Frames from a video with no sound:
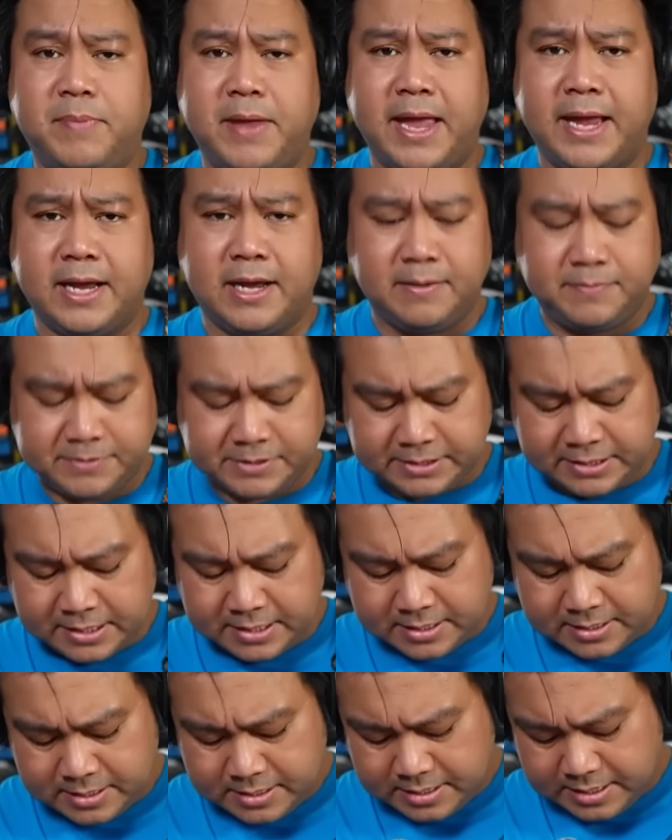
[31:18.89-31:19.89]
pickups
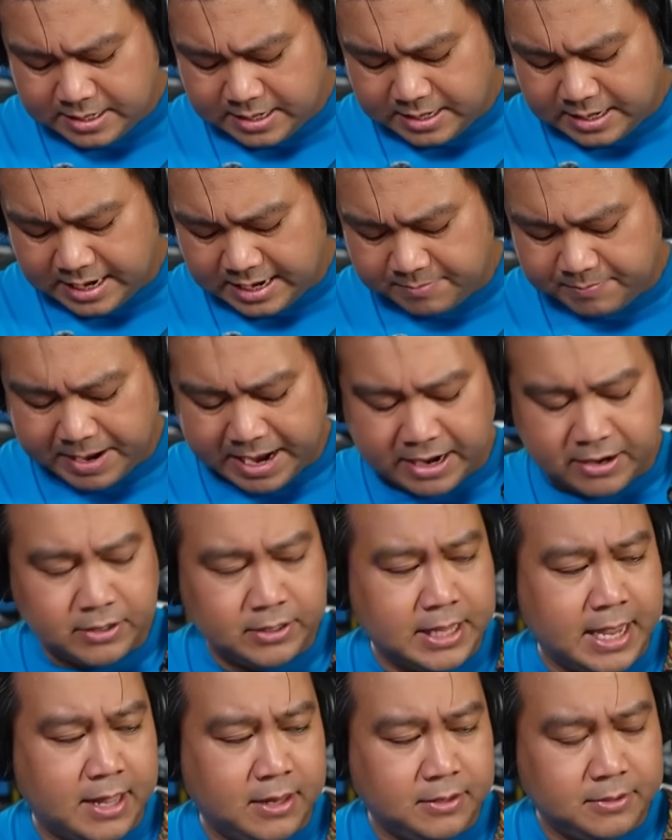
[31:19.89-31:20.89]
in
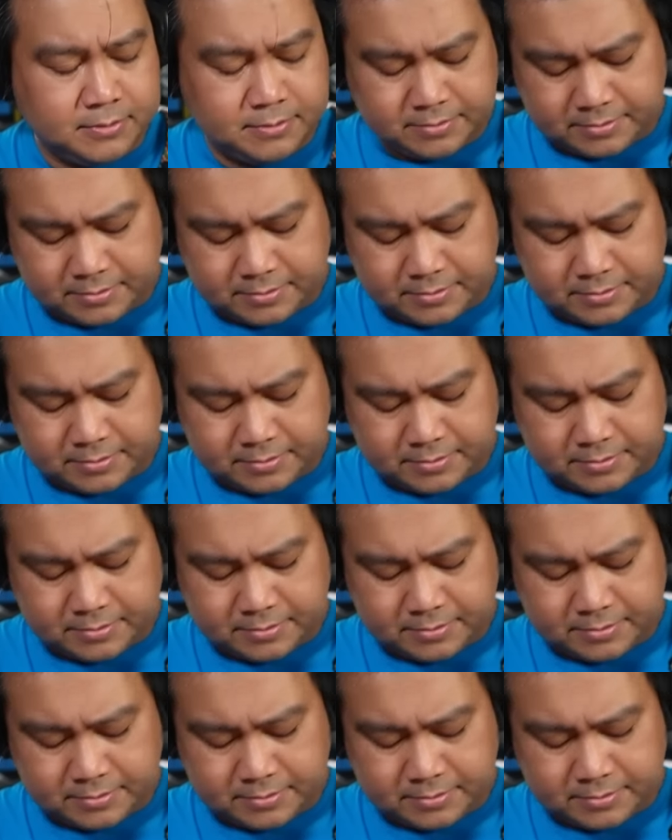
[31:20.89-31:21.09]
parallel.